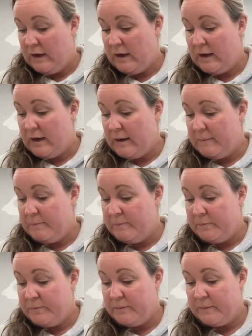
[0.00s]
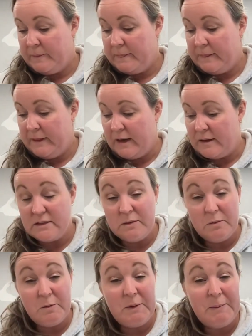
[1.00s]
Yeah,
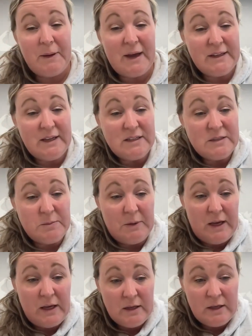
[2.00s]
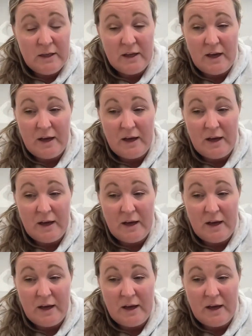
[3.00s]
so we'll be back next week.